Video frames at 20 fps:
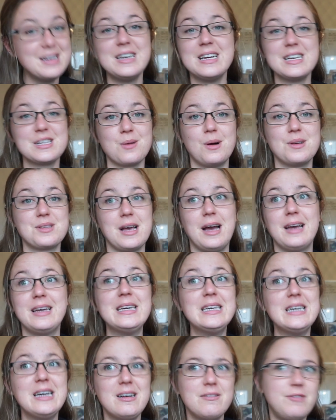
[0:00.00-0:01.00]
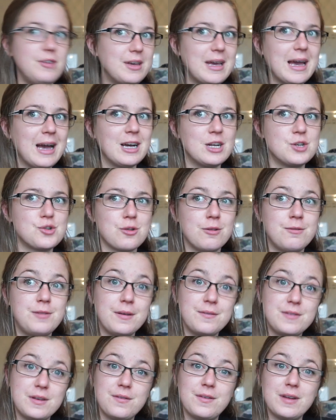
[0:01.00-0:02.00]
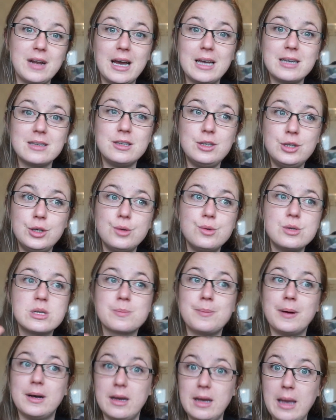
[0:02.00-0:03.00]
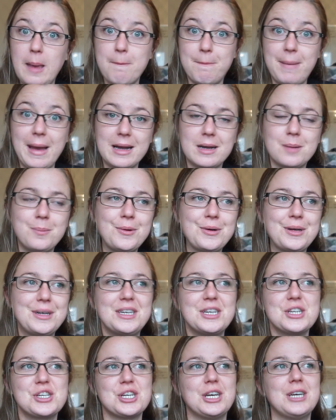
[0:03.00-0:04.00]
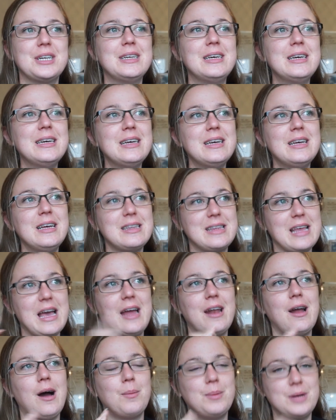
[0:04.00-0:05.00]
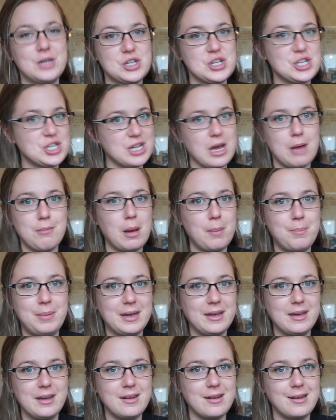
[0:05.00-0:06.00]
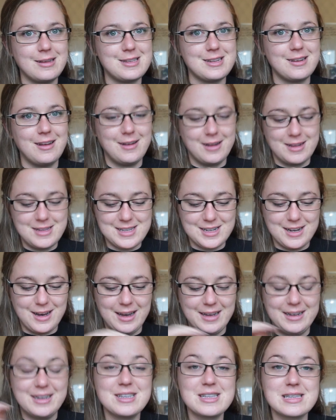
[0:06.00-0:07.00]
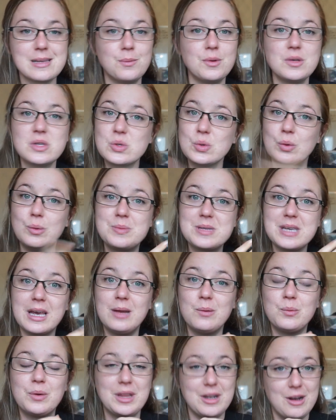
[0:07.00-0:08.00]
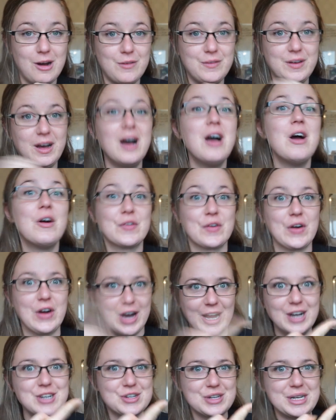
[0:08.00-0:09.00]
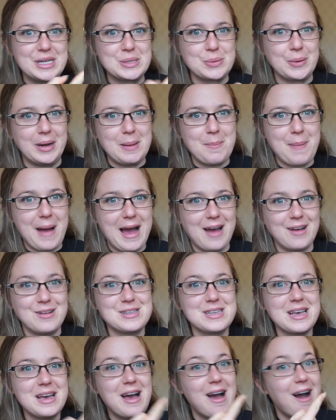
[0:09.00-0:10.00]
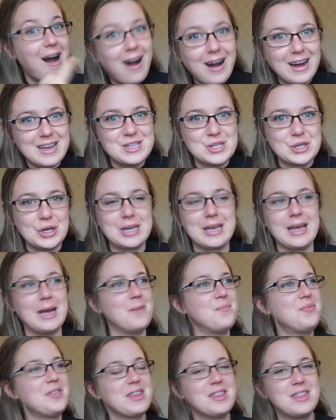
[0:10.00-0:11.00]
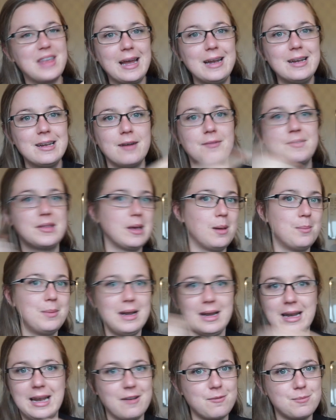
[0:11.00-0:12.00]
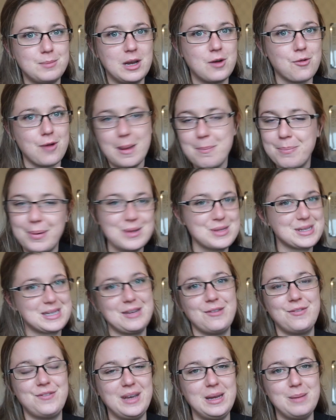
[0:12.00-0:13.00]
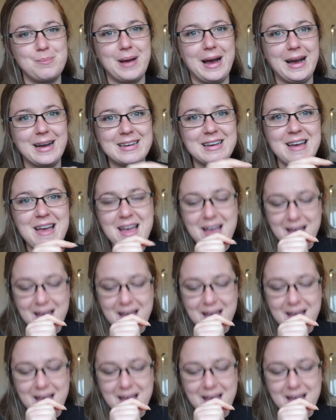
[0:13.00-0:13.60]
So I was like, if you can get 150 for like used but impeccable condition, then I'm gonna just start my bidding at $99.99. Someone swooped in with an offer for £120. I took it, they loved them, left me great positive feedback.